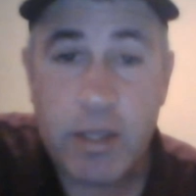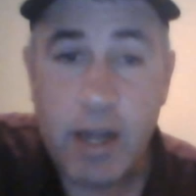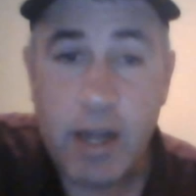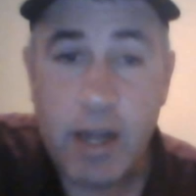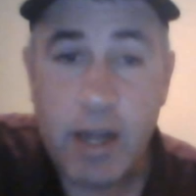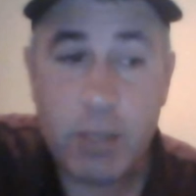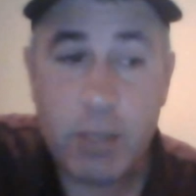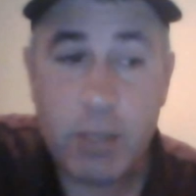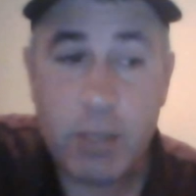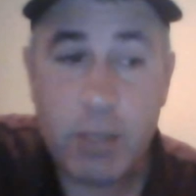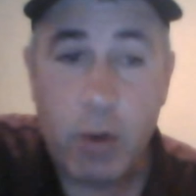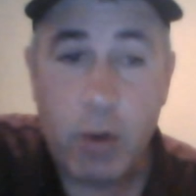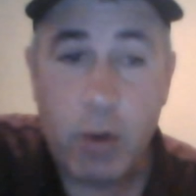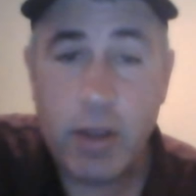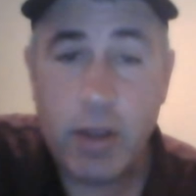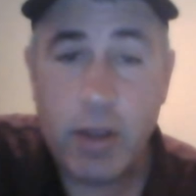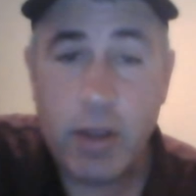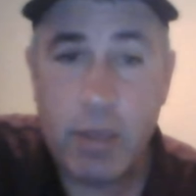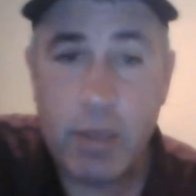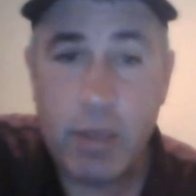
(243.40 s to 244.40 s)
that I spoke
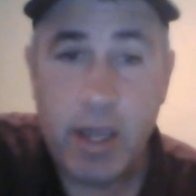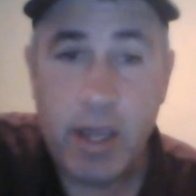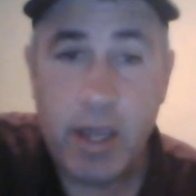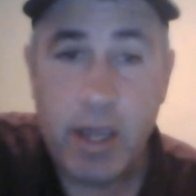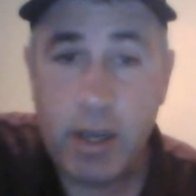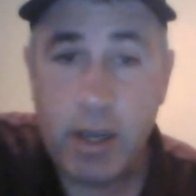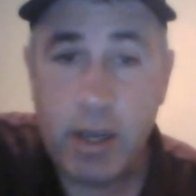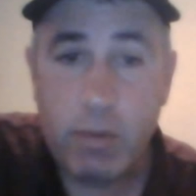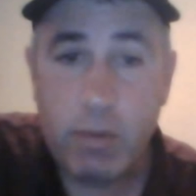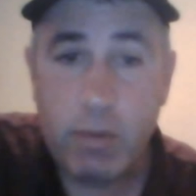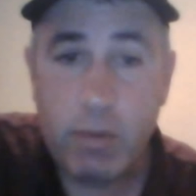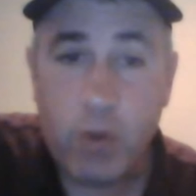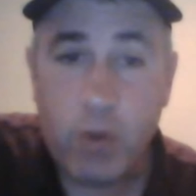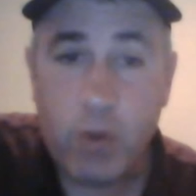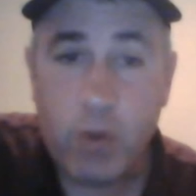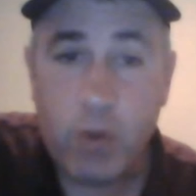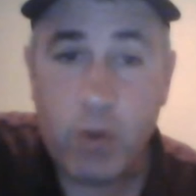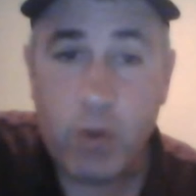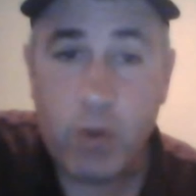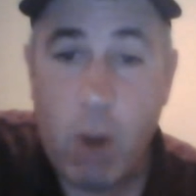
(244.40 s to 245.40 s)
to at the beginning,
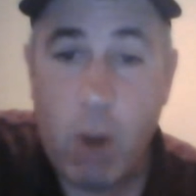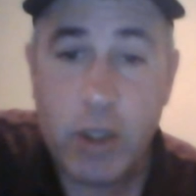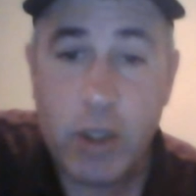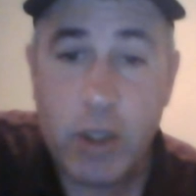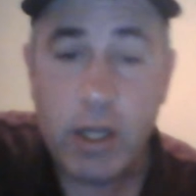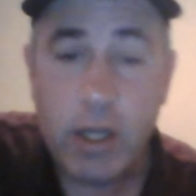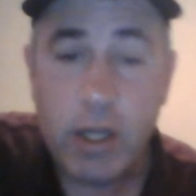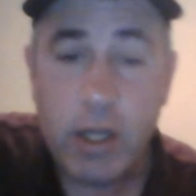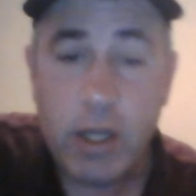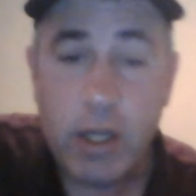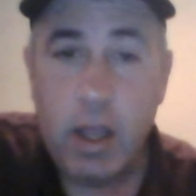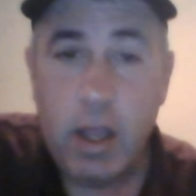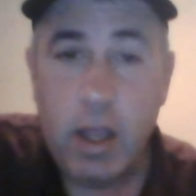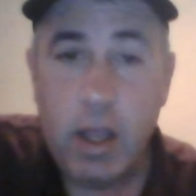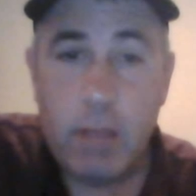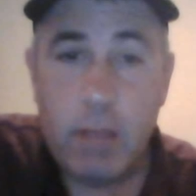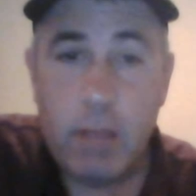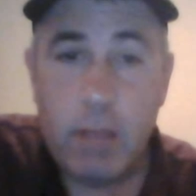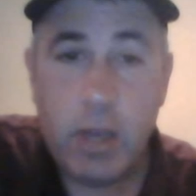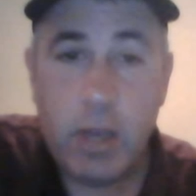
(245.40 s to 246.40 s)
before they marched,
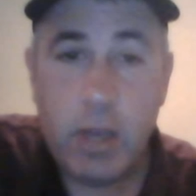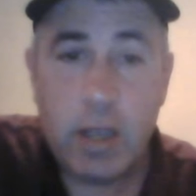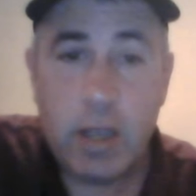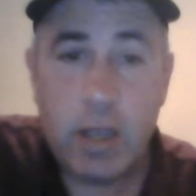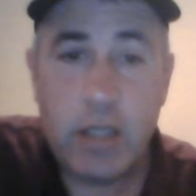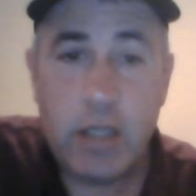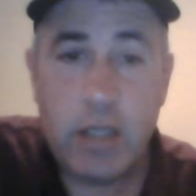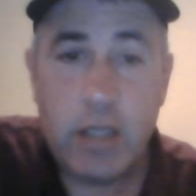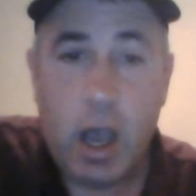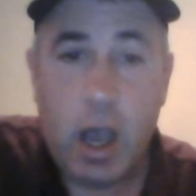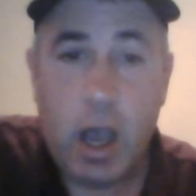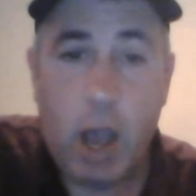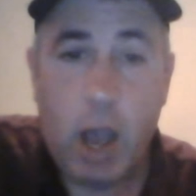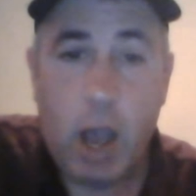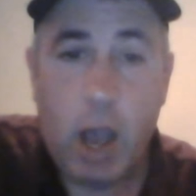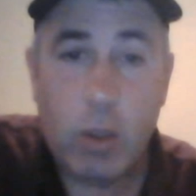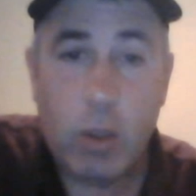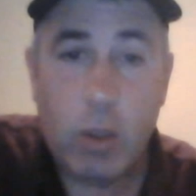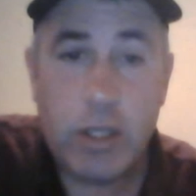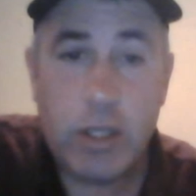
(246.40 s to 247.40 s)
because
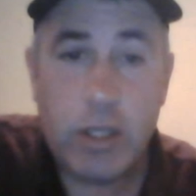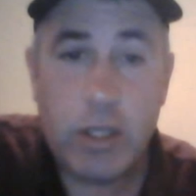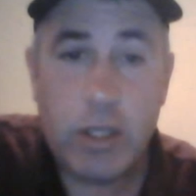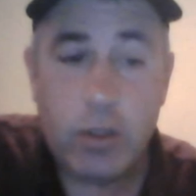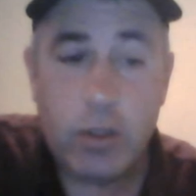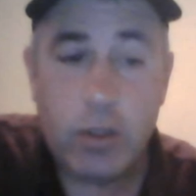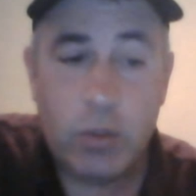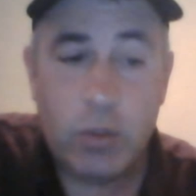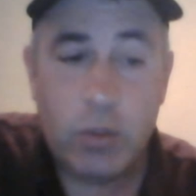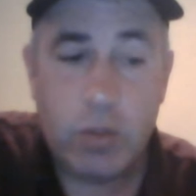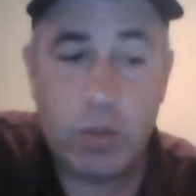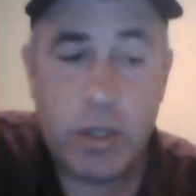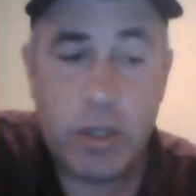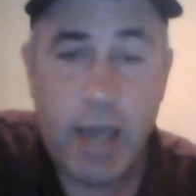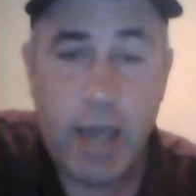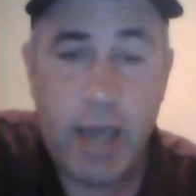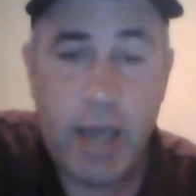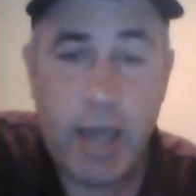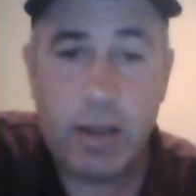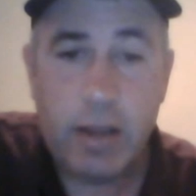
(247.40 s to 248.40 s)
I wanted to
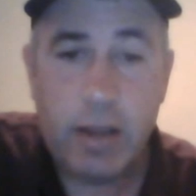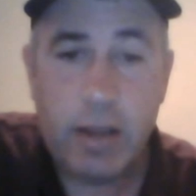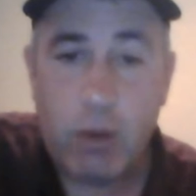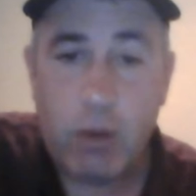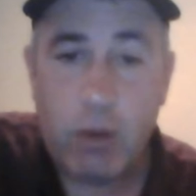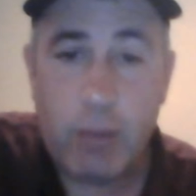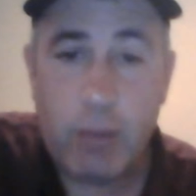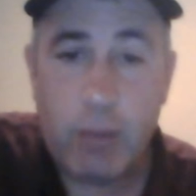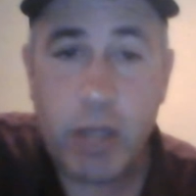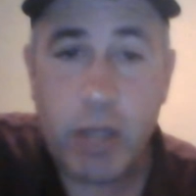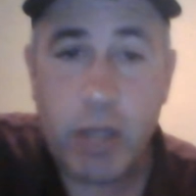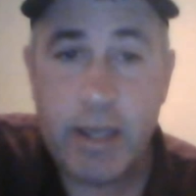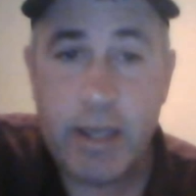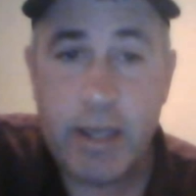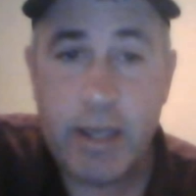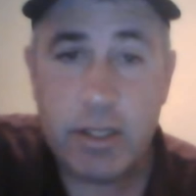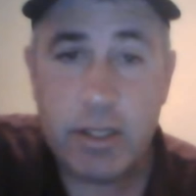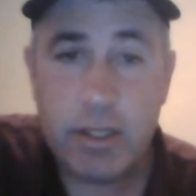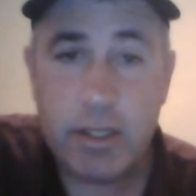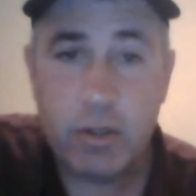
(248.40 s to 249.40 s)
get in the right
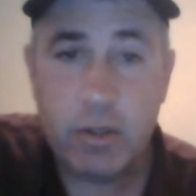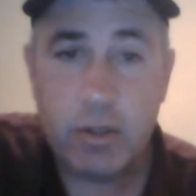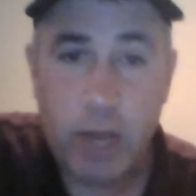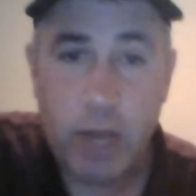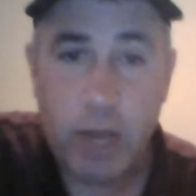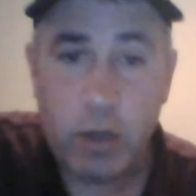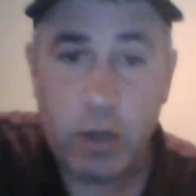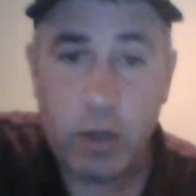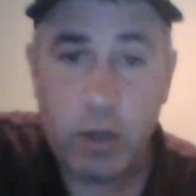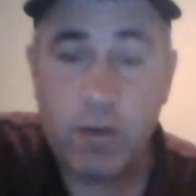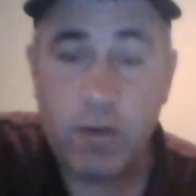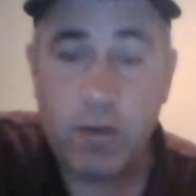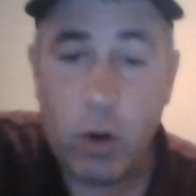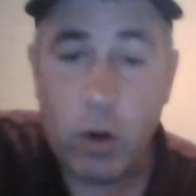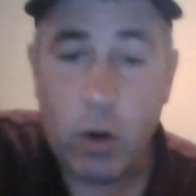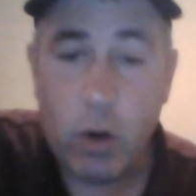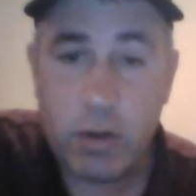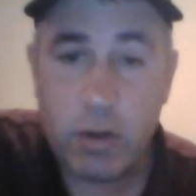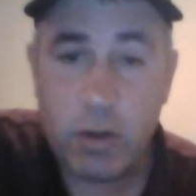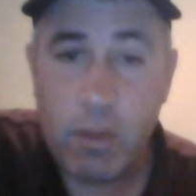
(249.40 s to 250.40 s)
place to get good
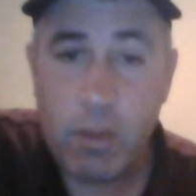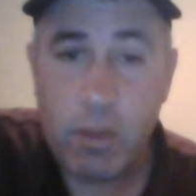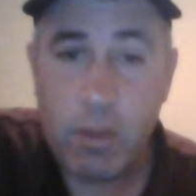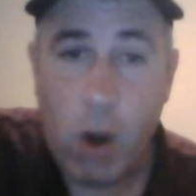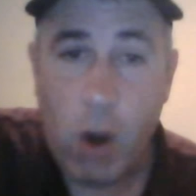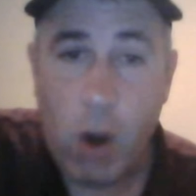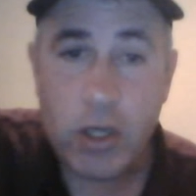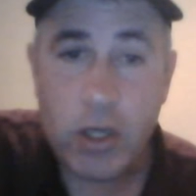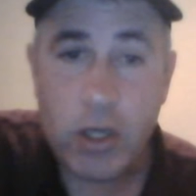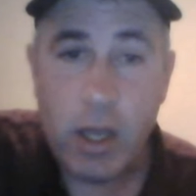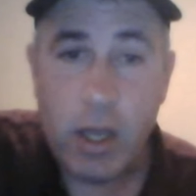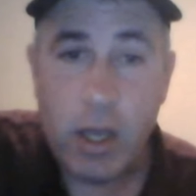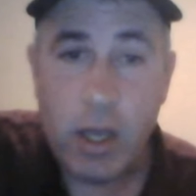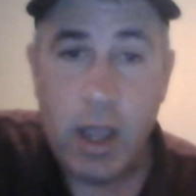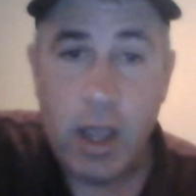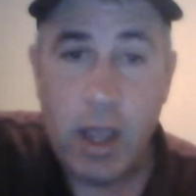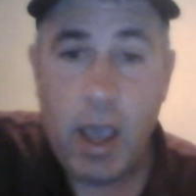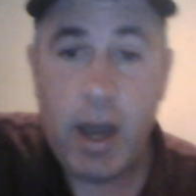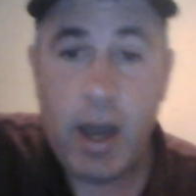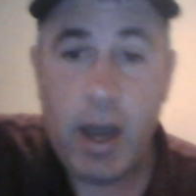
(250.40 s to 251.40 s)
photos of the march,
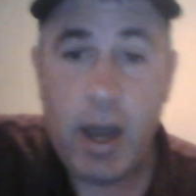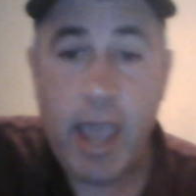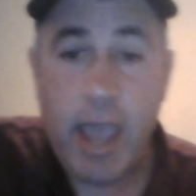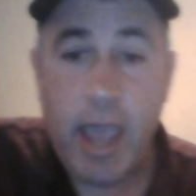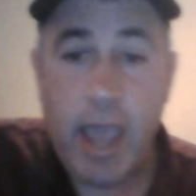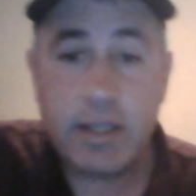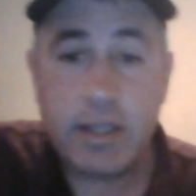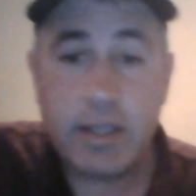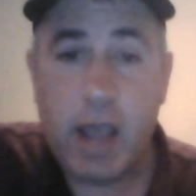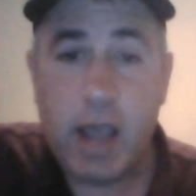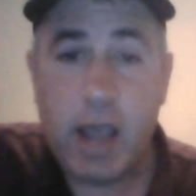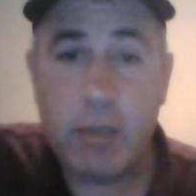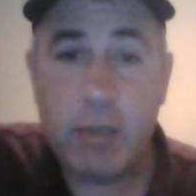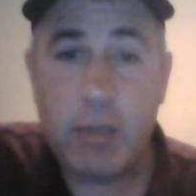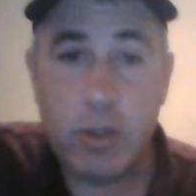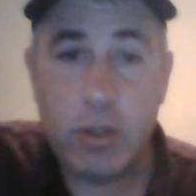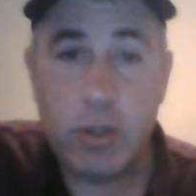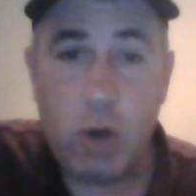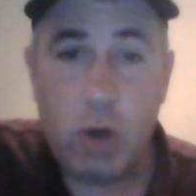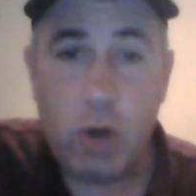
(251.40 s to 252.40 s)
and I asked the
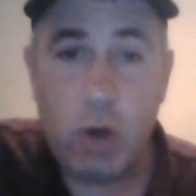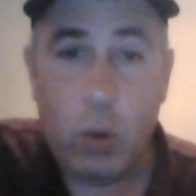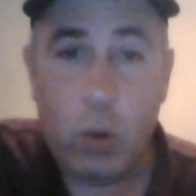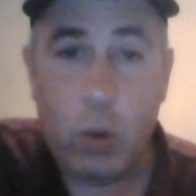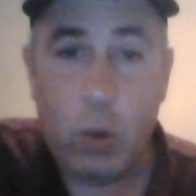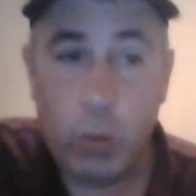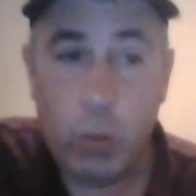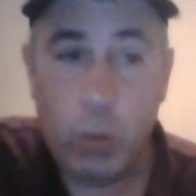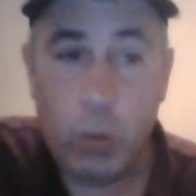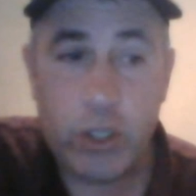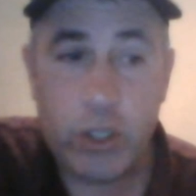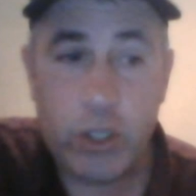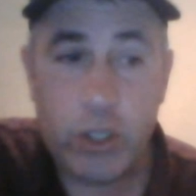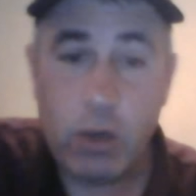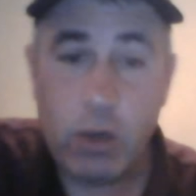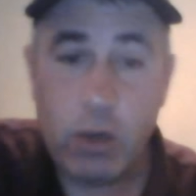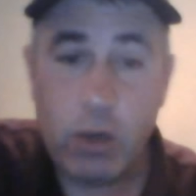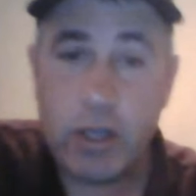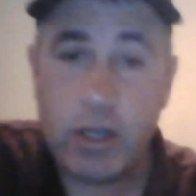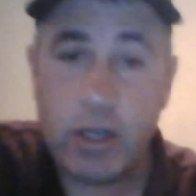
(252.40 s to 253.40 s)
cops, do you know which
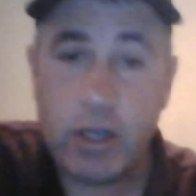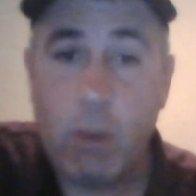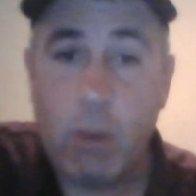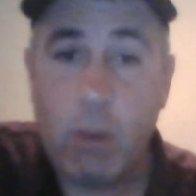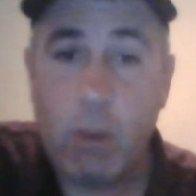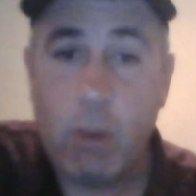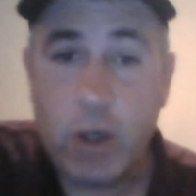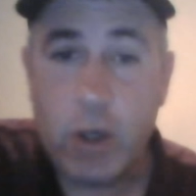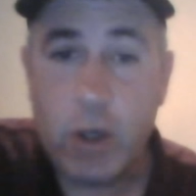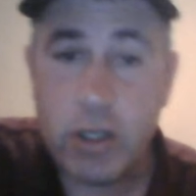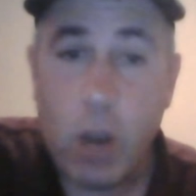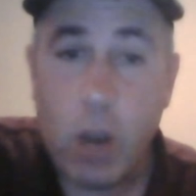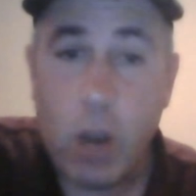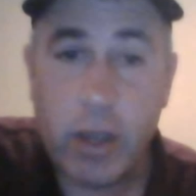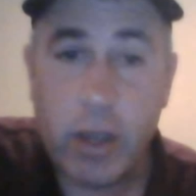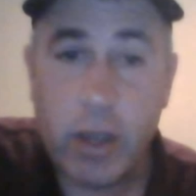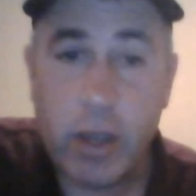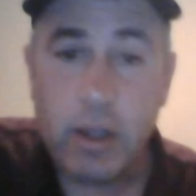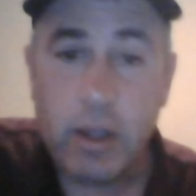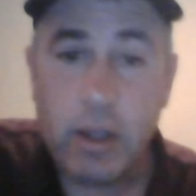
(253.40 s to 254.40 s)
direction the march is
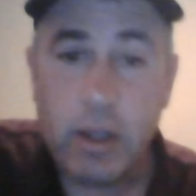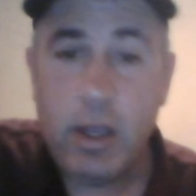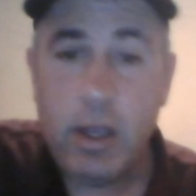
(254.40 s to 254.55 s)
going?